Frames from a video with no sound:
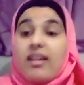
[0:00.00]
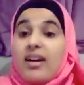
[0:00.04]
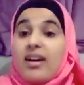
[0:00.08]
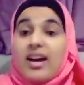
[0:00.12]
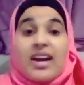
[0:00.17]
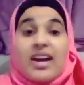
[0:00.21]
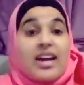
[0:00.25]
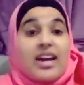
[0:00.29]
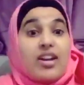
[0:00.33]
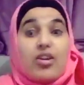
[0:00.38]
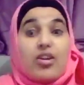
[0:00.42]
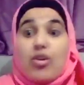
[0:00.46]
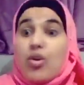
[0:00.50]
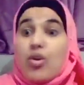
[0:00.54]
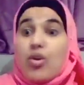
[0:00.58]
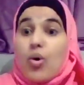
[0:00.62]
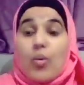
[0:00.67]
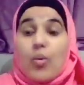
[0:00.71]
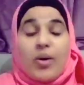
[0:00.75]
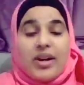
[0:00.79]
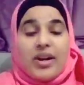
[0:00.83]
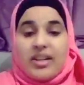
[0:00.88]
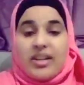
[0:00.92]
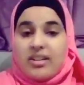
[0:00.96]
had
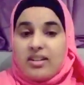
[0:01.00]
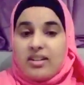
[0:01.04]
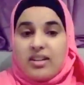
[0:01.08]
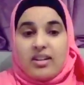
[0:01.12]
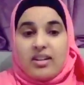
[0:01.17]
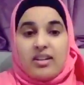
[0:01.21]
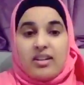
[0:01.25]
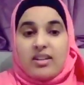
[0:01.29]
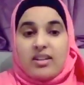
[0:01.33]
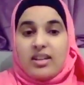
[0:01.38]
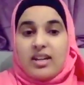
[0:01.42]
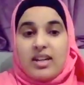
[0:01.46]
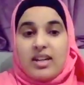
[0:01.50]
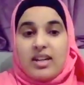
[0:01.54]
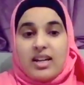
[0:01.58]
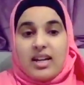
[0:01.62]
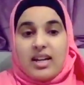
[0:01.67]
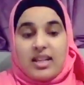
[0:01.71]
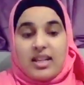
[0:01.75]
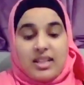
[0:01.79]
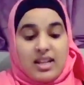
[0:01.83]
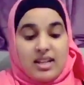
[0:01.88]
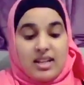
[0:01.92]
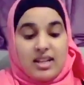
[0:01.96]
no idea
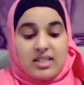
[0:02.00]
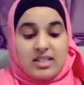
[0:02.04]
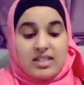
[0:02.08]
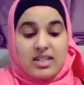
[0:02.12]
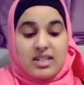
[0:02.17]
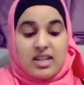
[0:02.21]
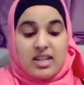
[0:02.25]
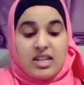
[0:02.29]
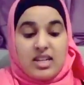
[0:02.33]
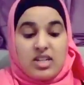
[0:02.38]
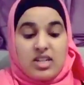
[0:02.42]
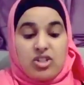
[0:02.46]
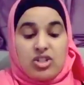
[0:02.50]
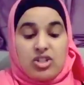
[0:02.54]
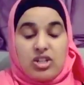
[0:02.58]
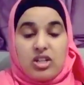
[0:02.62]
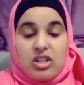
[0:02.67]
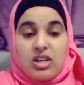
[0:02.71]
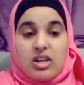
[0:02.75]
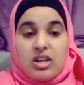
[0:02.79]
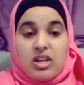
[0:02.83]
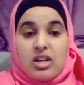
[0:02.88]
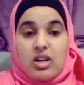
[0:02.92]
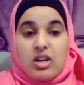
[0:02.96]
at that stage
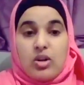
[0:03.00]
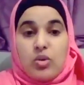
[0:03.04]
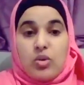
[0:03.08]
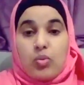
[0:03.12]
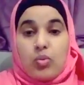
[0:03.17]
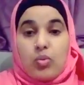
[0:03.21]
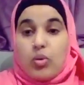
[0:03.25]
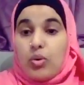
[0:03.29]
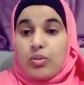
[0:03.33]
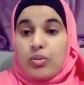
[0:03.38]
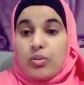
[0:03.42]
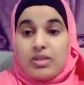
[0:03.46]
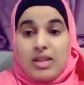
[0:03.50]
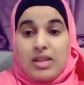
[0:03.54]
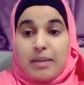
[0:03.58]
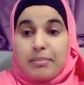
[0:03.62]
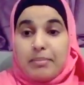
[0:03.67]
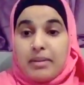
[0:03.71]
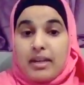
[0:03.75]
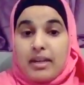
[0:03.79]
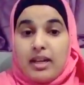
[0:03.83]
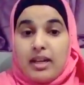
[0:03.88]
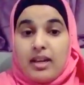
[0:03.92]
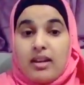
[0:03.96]
what was
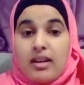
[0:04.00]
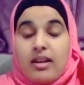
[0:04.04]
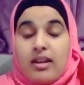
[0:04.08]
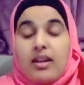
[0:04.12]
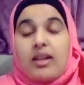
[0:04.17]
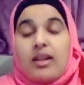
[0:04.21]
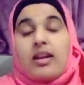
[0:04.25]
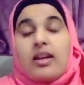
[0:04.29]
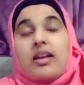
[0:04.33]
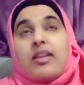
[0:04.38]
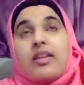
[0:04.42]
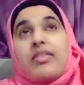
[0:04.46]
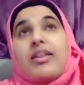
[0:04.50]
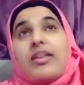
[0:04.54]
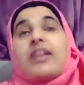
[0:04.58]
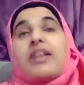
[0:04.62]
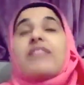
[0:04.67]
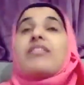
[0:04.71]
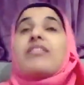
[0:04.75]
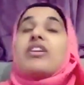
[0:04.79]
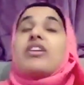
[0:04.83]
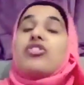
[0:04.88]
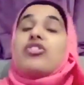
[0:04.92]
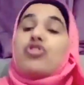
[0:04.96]
happening. Then
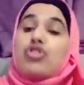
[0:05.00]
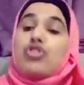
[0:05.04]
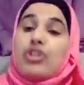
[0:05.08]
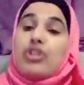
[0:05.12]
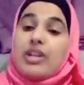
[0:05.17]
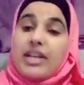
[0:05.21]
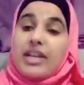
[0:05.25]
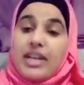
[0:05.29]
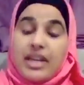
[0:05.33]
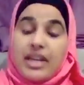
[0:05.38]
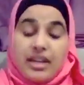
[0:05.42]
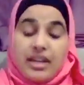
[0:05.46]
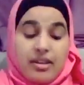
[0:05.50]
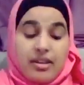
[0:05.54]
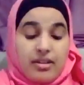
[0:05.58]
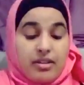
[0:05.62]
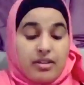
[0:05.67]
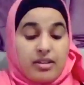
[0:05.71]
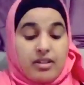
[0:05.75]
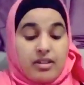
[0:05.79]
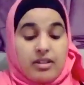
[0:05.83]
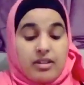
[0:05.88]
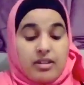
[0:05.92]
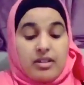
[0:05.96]
eventually
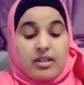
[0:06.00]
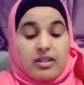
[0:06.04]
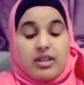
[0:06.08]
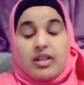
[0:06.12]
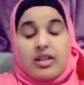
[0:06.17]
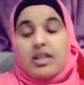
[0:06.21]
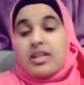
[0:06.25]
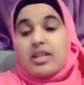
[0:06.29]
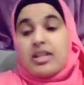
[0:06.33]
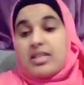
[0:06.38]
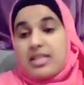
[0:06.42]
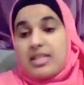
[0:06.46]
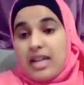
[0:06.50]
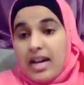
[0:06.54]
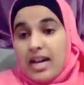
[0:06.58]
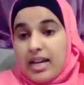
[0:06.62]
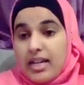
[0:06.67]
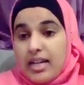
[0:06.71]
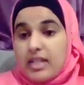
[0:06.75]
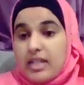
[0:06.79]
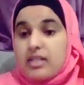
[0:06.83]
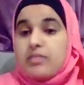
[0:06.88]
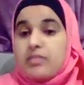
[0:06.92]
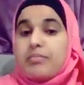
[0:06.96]
his
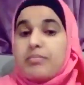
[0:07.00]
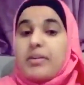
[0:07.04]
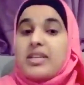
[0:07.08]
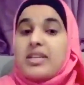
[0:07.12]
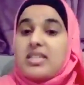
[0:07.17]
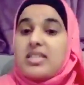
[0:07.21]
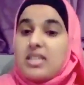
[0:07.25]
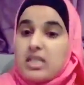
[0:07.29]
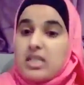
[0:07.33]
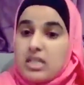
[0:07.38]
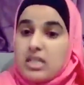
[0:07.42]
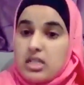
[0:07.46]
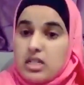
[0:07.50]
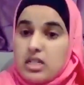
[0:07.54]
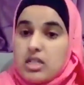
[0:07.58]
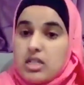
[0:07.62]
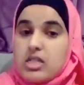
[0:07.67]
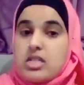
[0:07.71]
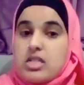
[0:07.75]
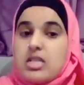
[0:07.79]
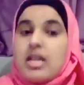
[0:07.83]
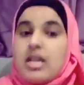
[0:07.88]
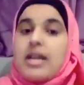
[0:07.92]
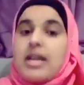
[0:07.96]
dad, my
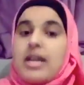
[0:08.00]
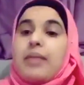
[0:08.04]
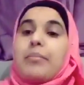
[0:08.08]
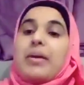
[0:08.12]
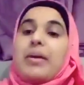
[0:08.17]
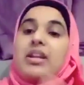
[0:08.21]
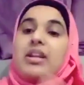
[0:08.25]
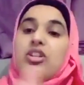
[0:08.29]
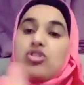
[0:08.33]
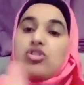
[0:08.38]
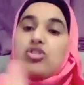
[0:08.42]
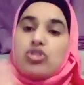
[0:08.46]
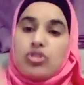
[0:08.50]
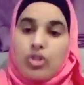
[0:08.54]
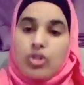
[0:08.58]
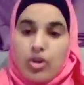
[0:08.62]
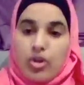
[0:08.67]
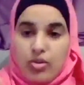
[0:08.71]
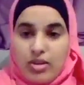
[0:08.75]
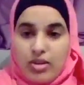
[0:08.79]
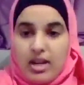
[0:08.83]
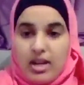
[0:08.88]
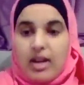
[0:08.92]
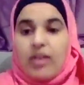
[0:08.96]
sisters, they managed to go
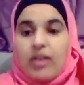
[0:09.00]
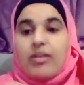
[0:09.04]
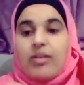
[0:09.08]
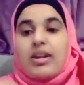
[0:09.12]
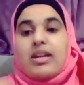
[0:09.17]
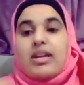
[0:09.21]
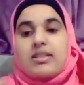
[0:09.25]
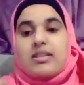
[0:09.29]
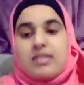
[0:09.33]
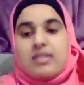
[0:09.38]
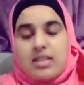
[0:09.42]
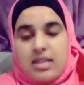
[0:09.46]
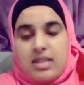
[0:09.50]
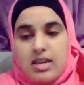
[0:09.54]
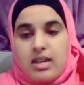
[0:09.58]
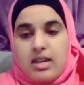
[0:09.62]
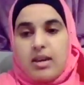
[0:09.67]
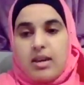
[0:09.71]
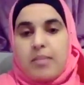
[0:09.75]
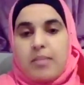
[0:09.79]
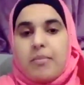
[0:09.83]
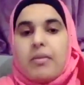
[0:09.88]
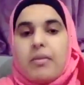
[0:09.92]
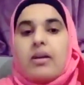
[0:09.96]
down and see
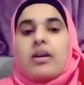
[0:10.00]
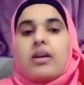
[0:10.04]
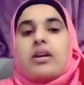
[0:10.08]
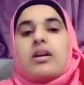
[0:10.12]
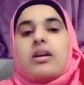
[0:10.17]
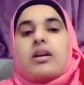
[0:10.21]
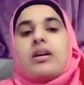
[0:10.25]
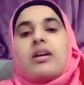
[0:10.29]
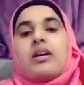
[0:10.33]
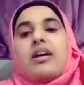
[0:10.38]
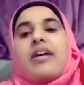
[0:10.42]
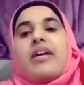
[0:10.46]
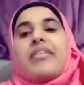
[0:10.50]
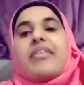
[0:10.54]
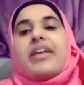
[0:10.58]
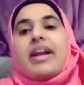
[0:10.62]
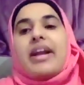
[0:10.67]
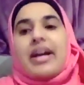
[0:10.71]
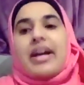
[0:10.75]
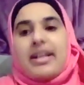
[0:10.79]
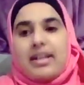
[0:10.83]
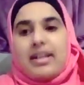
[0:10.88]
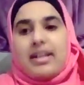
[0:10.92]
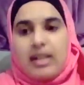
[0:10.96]
him. And then I
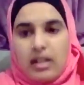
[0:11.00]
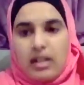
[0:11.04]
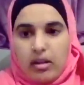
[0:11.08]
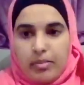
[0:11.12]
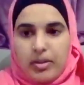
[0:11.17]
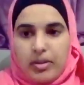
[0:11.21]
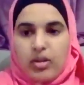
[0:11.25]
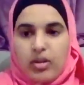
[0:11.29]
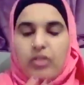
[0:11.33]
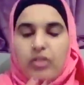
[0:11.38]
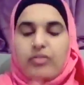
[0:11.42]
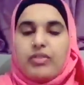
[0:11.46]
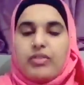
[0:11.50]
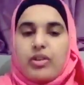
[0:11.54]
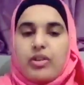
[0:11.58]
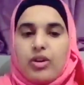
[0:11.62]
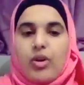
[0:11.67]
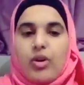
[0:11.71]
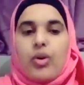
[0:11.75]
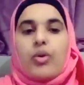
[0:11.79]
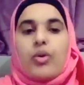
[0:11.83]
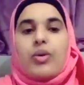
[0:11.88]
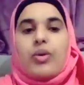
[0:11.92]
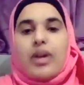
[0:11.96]
had a little bit of,
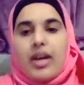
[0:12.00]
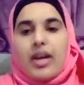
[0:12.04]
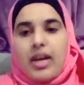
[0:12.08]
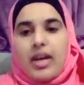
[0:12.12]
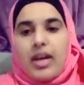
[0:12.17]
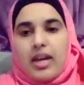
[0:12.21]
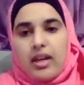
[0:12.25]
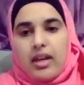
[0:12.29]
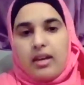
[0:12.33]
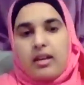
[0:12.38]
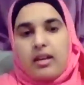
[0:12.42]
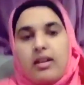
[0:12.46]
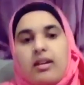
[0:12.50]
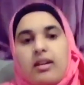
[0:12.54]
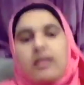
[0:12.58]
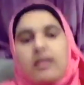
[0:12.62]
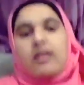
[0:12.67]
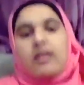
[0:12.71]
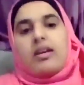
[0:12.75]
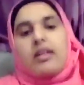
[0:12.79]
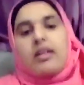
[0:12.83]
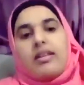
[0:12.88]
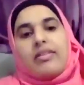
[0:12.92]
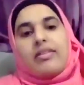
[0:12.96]
okay,
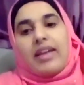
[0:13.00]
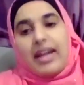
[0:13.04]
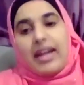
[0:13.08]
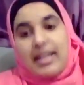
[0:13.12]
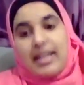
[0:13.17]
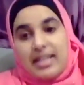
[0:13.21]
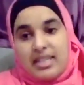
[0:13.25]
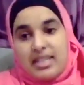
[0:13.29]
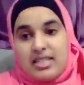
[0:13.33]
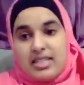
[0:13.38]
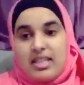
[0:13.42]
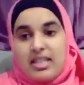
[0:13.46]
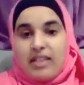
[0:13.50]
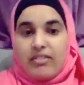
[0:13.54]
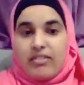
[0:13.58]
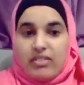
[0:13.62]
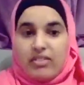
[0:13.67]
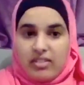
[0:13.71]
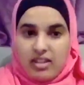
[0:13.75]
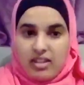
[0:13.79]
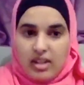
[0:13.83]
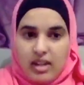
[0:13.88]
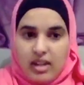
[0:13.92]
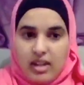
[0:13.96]
at least they've
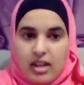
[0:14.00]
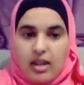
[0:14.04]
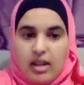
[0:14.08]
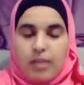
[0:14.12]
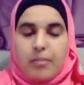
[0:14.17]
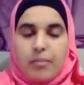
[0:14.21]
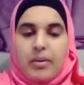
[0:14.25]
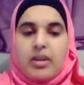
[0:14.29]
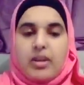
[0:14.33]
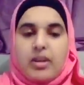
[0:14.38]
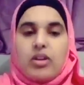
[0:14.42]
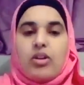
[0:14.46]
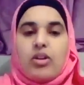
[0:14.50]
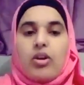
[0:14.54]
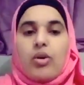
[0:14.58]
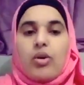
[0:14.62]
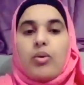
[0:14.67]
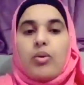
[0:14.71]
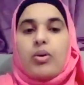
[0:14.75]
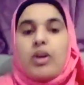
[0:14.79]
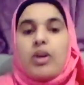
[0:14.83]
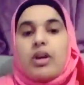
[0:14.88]
seen him. And,